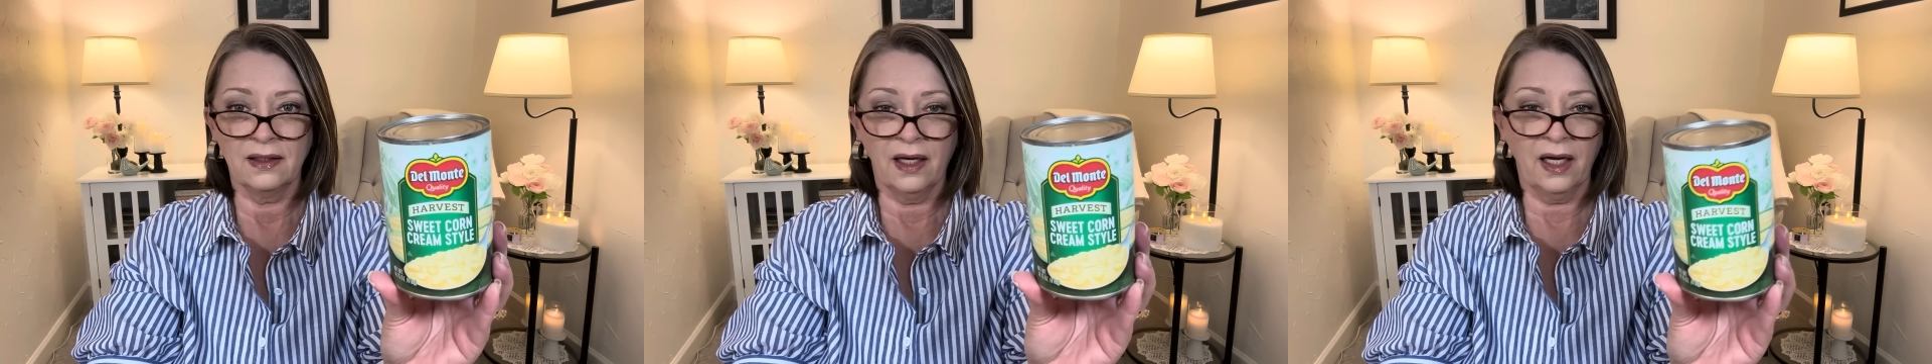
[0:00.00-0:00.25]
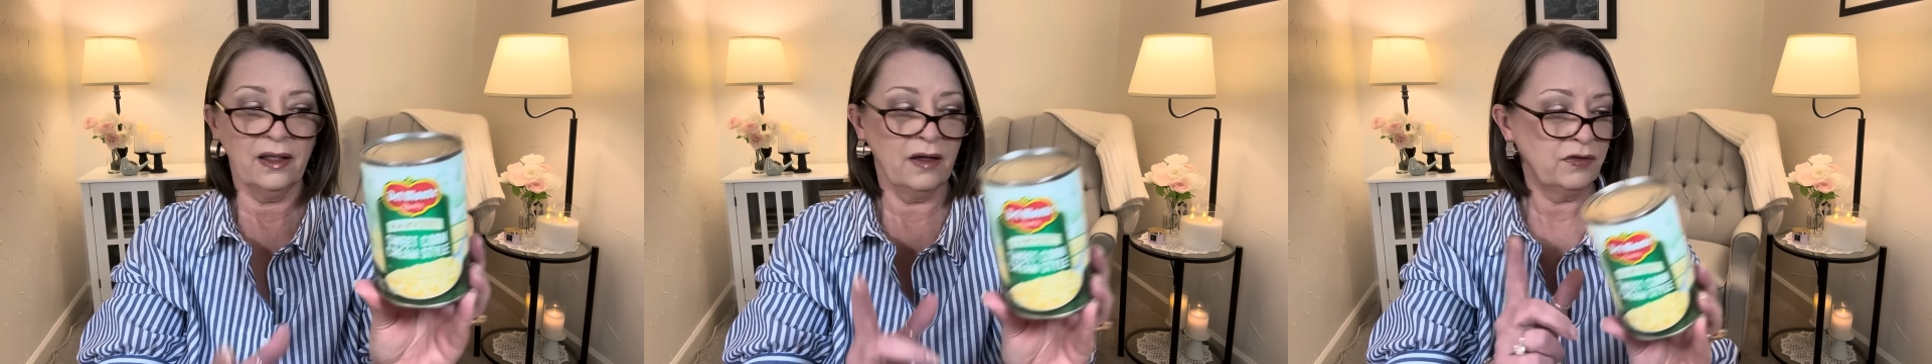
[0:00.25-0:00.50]

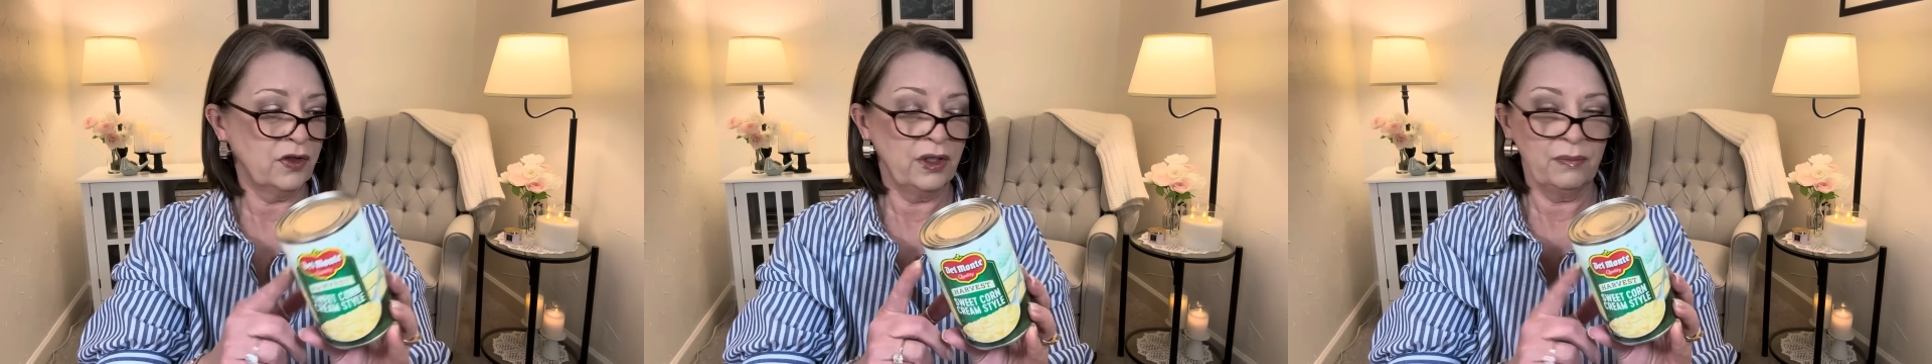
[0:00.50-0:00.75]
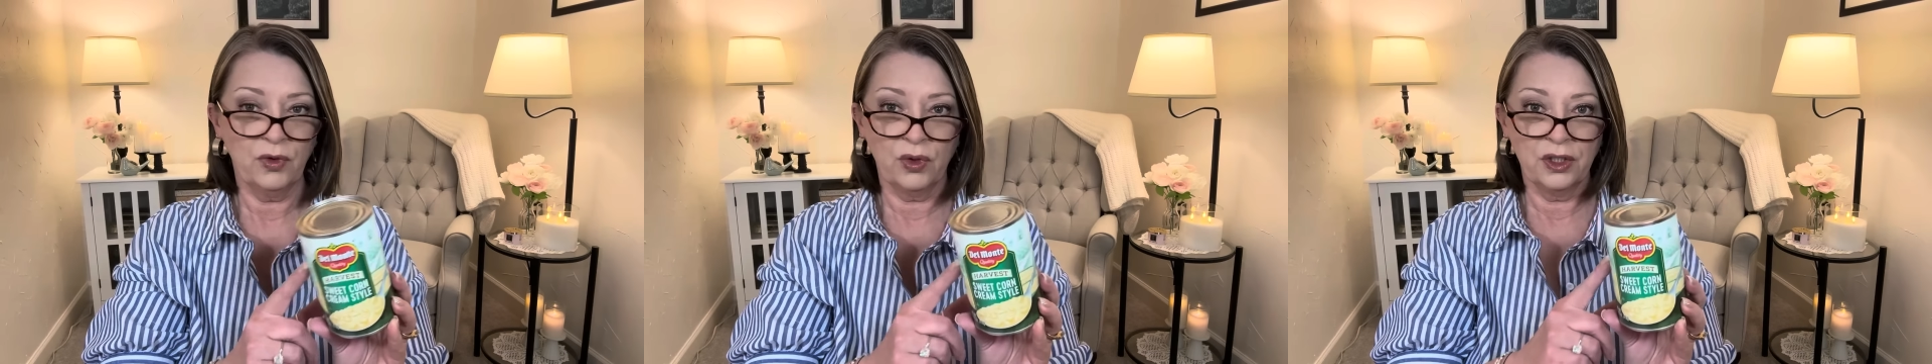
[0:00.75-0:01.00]
I love
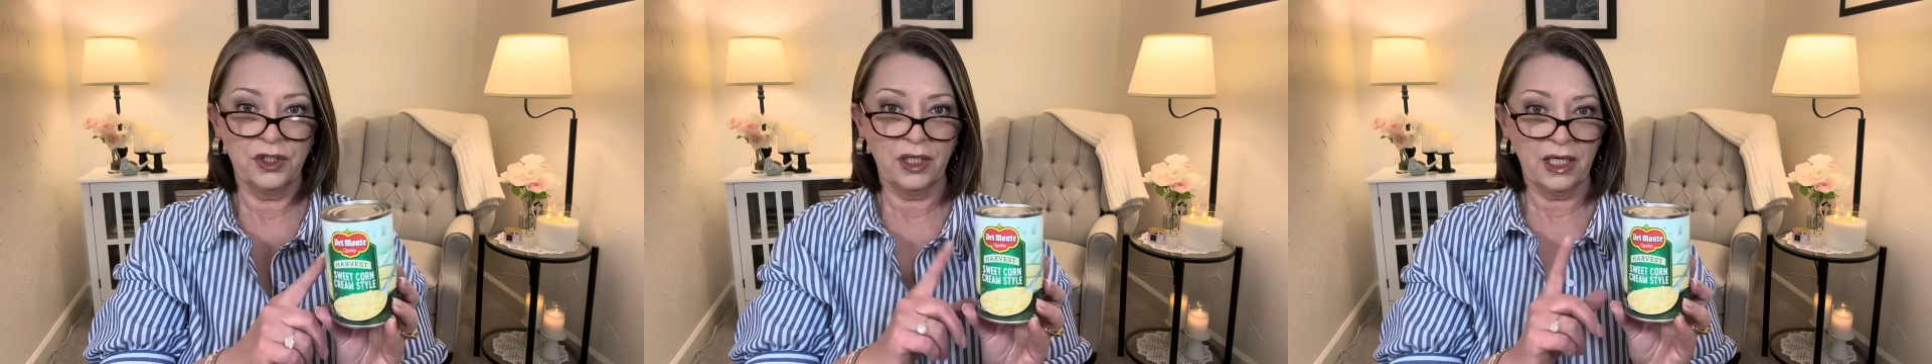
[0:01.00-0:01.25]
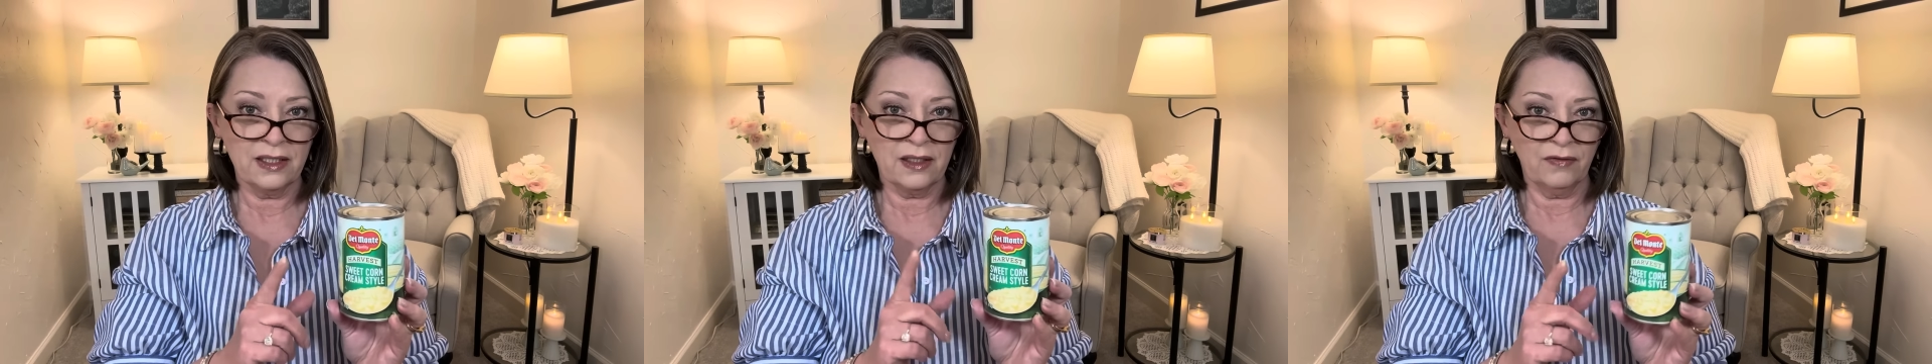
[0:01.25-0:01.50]
cream corn. Do you
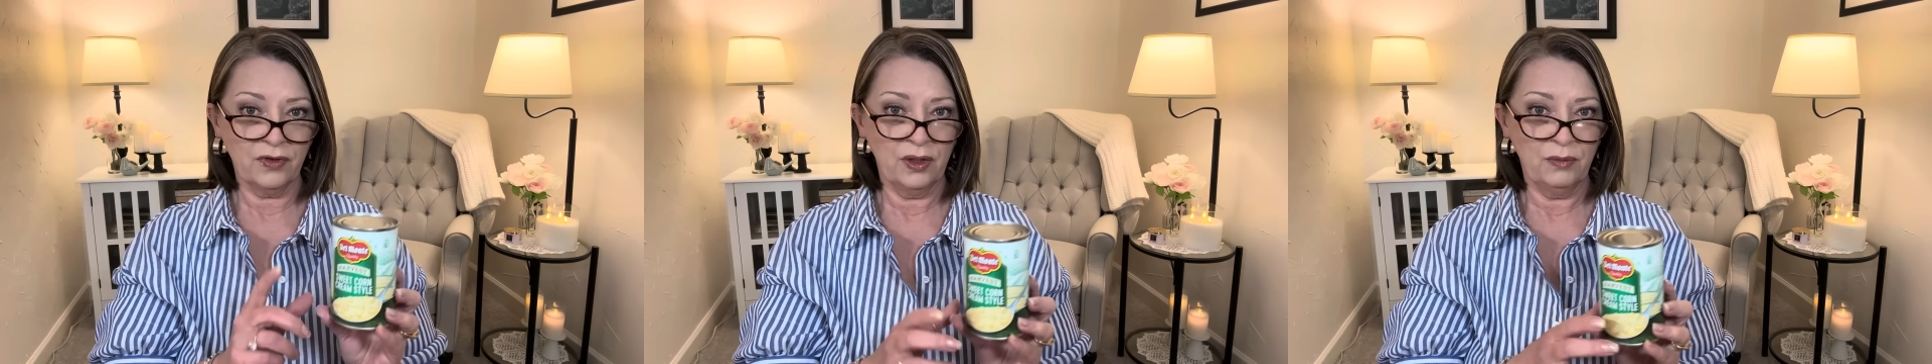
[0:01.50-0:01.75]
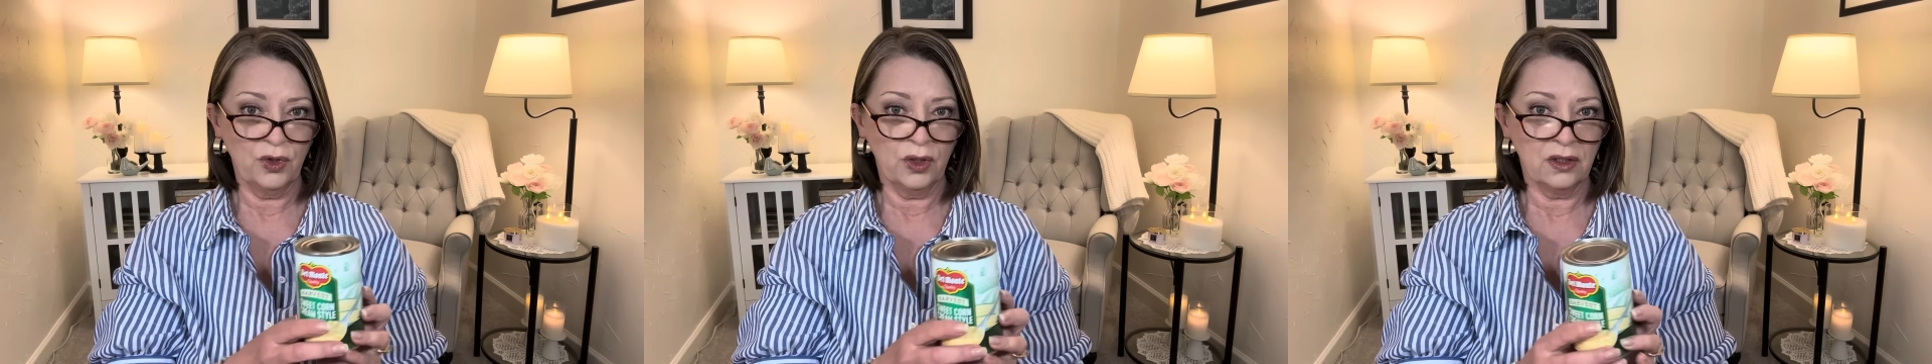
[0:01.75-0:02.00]
guys love
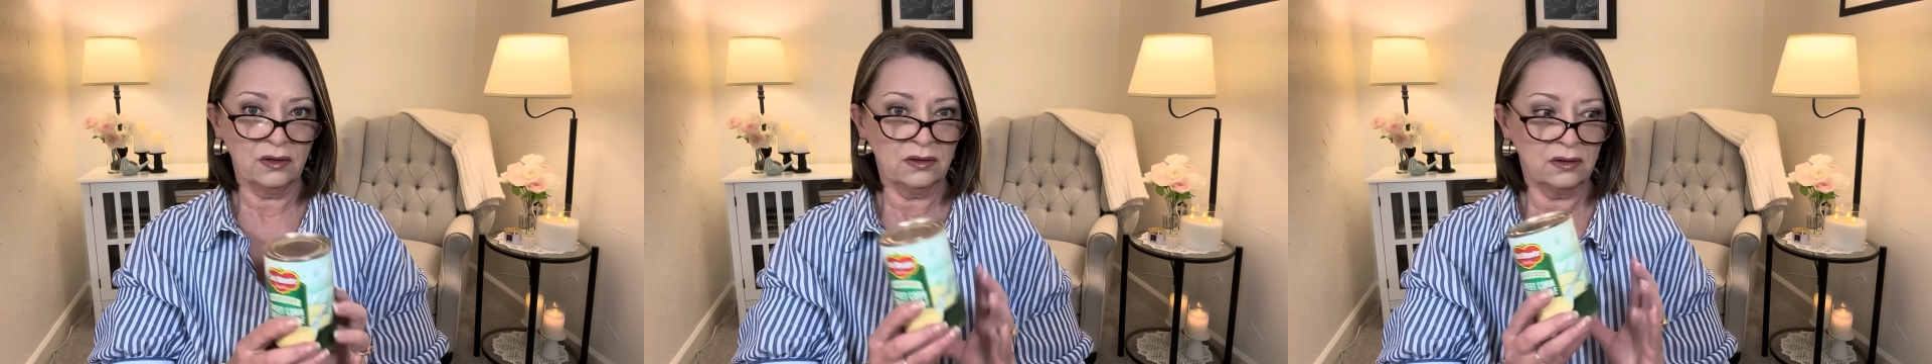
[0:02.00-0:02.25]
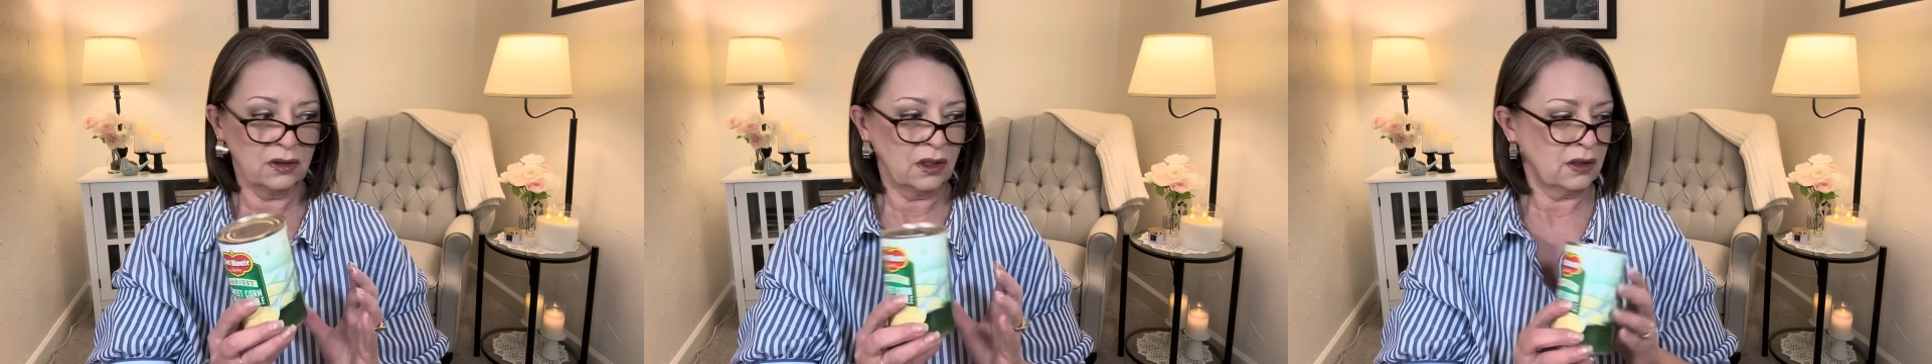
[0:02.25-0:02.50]
cream corn?
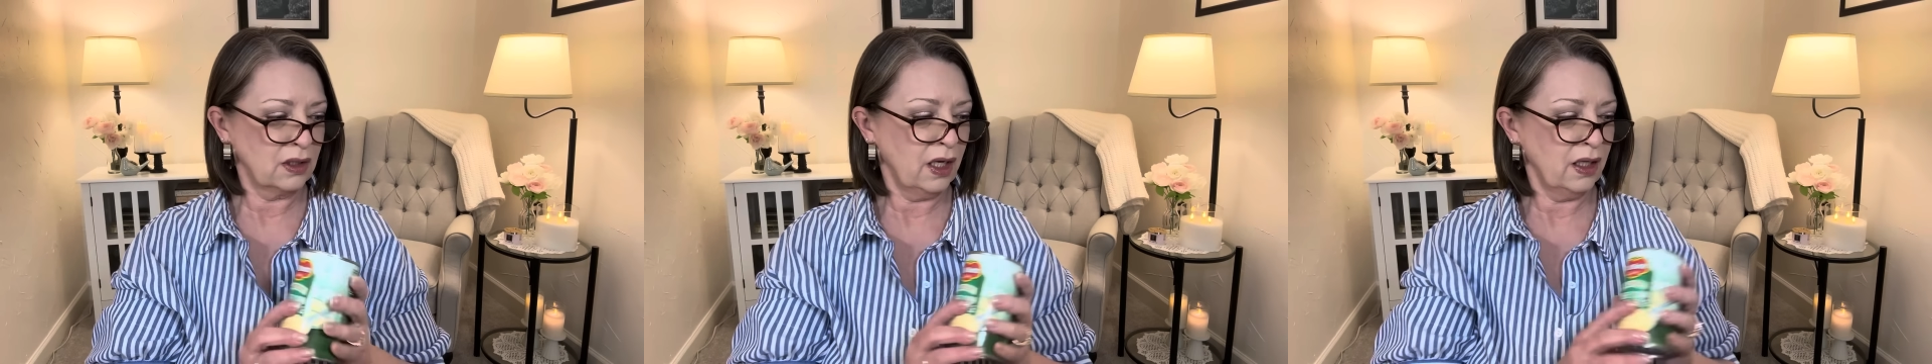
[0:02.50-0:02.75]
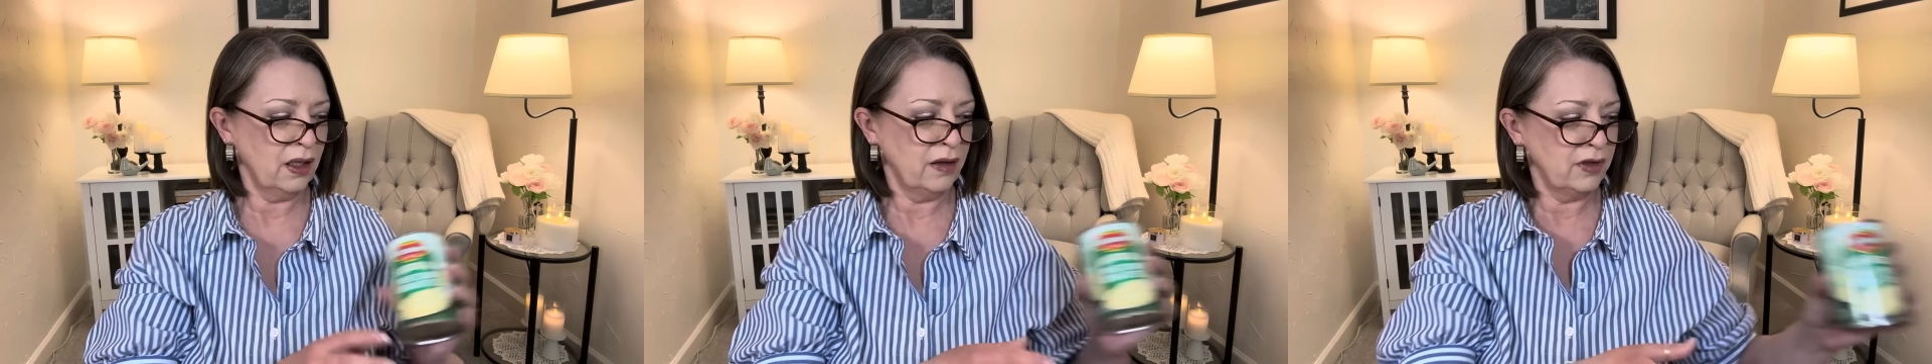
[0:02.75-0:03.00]
I
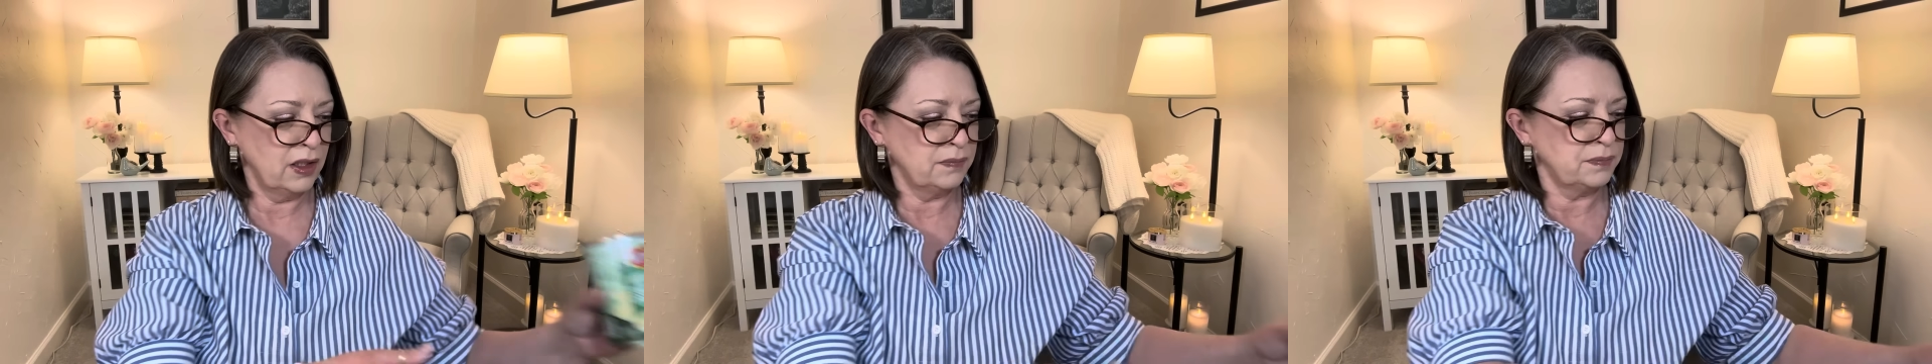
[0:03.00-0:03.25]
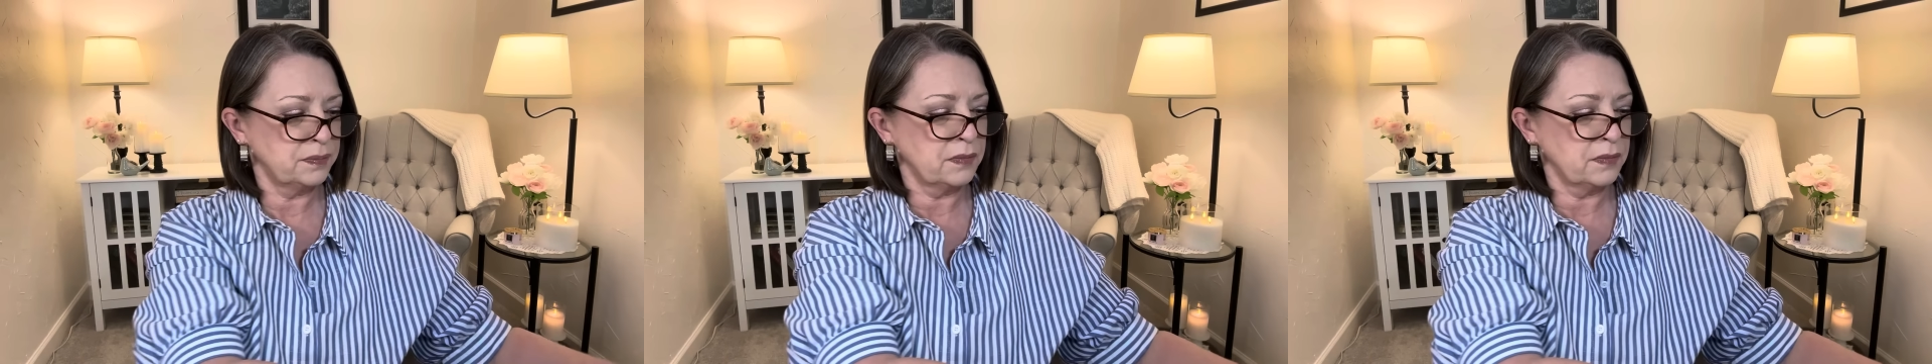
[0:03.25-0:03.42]
love it.